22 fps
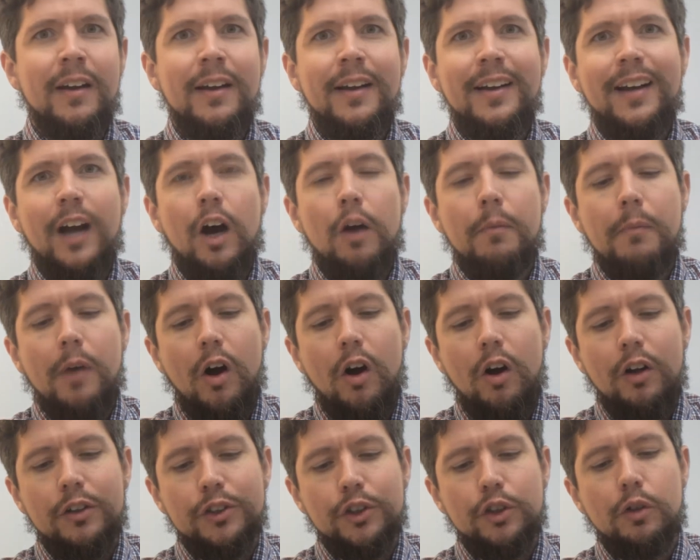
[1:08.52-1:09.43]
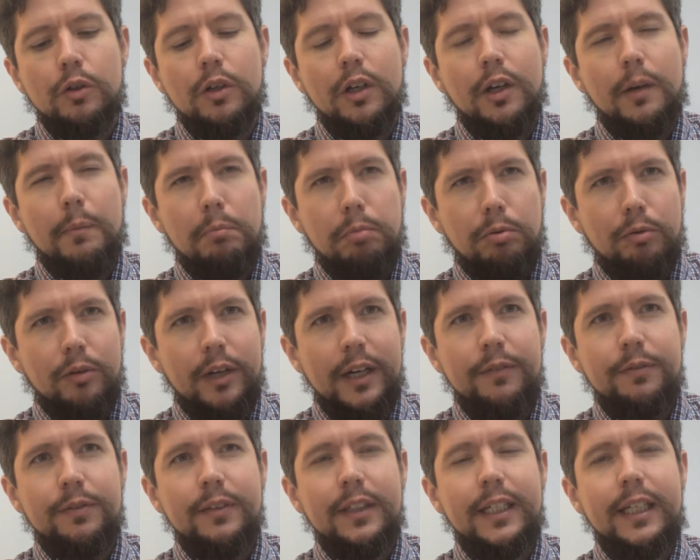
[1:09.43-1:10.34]
Now, I'm also going to
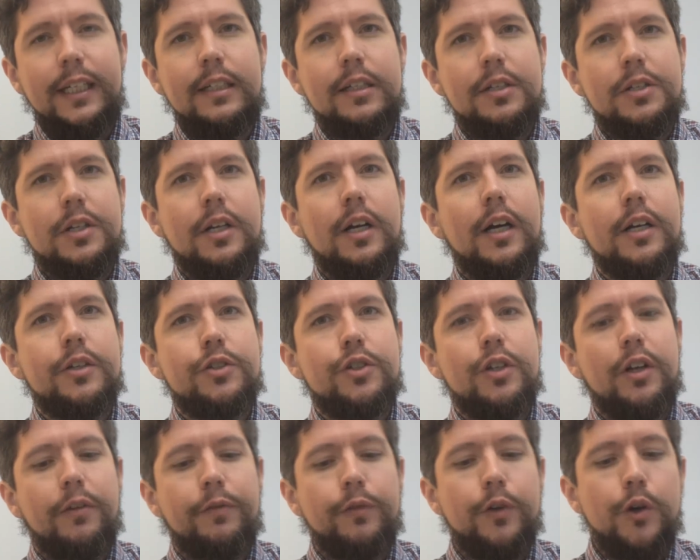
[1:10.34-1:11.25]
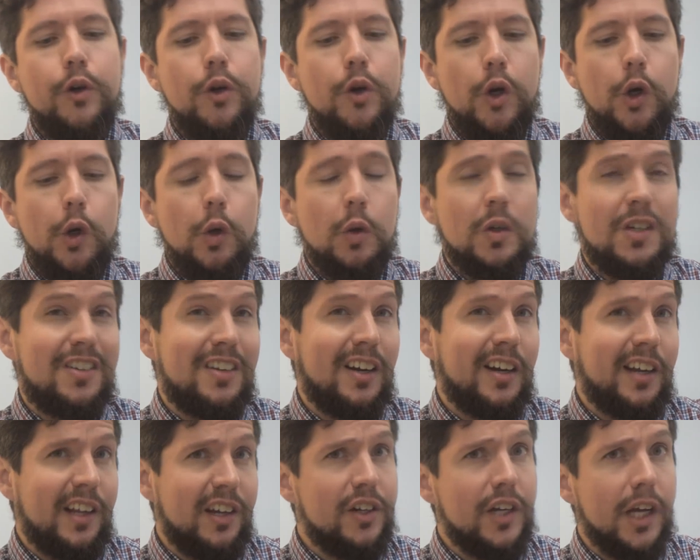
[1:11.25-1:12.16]
briefly discuss a few
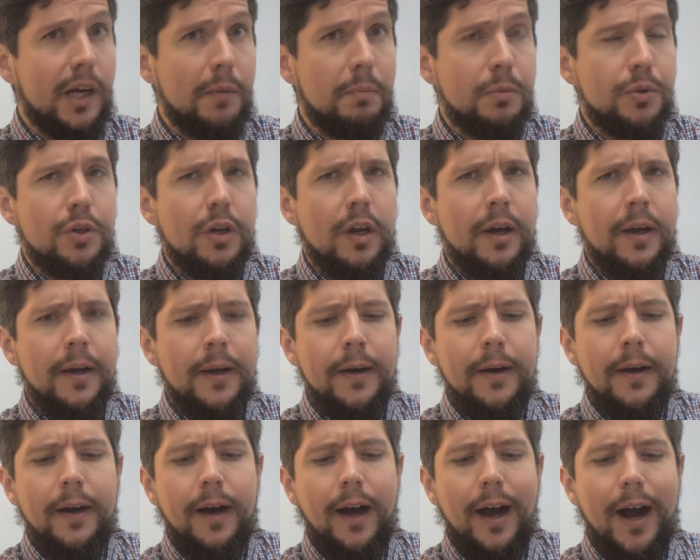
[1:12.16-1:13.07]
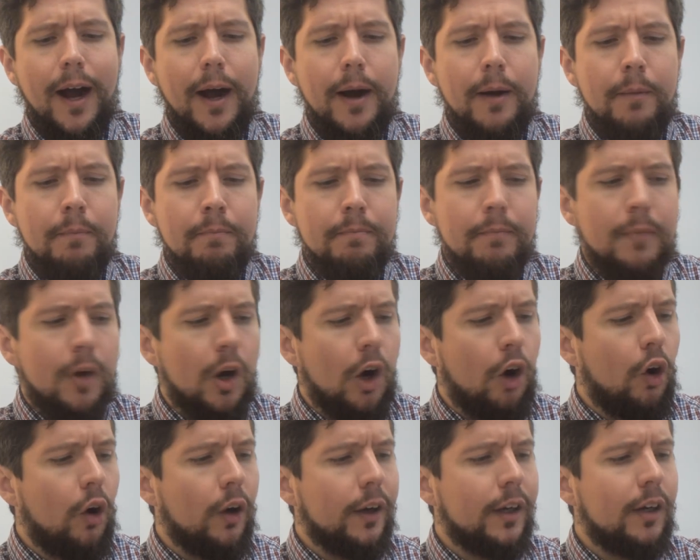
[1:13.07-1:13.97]
study tips on
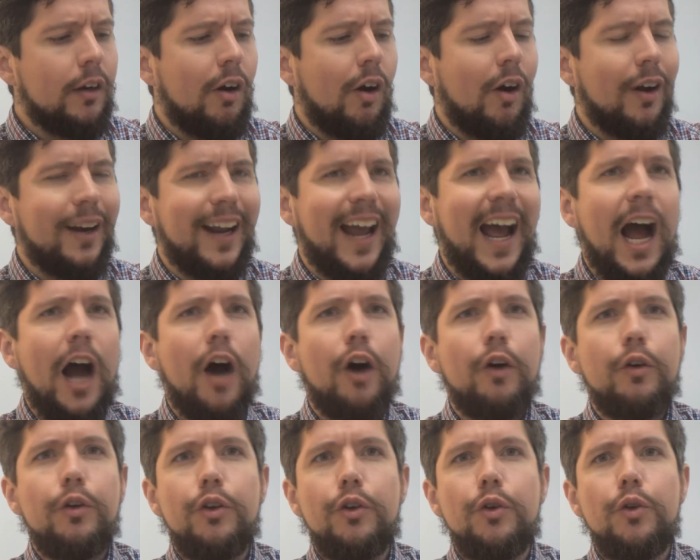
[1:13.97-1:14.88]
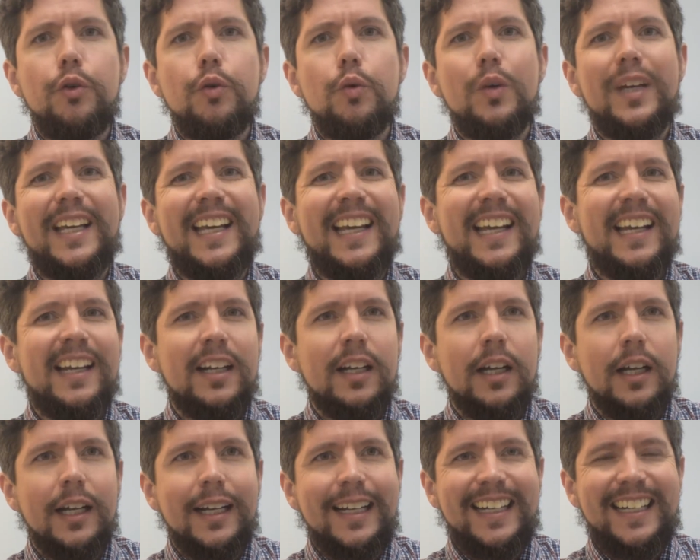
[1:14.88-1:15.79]
how you
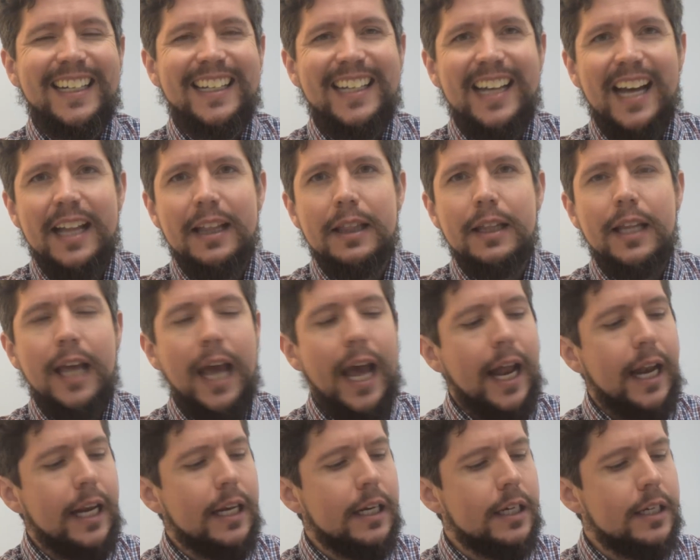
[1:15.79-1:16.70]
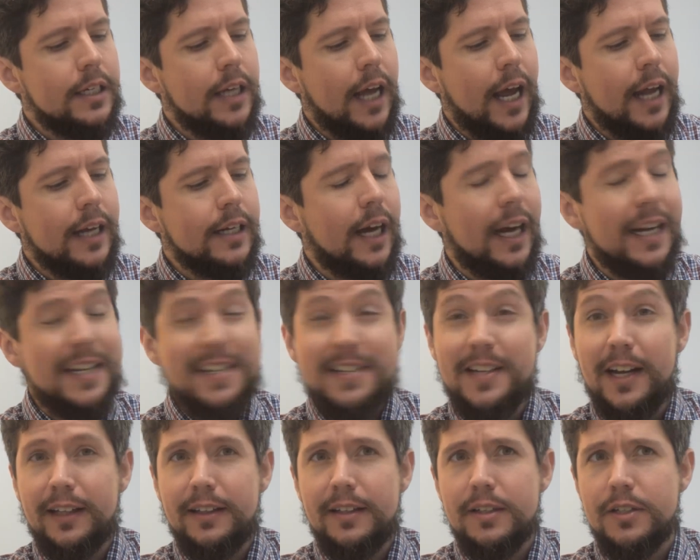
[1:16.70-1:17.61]
can get and
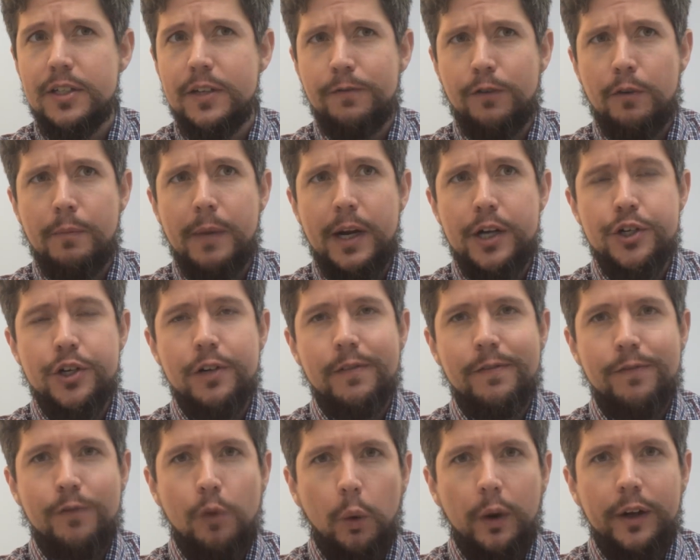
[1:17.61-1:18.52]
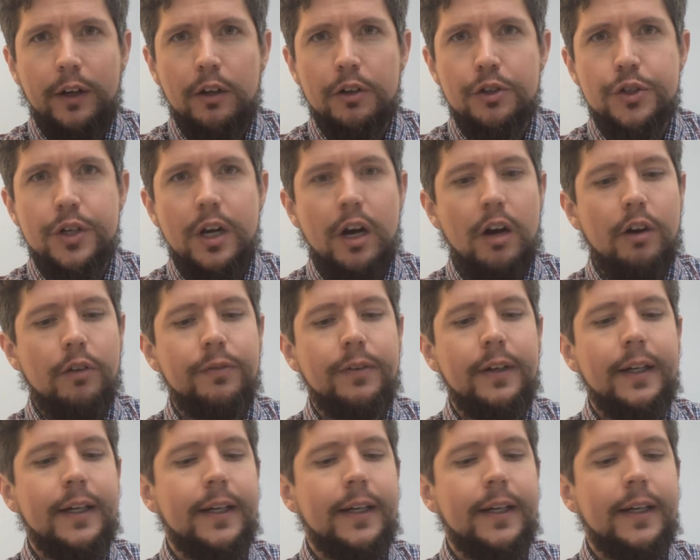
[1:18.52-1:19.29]
dissect this information for yourself.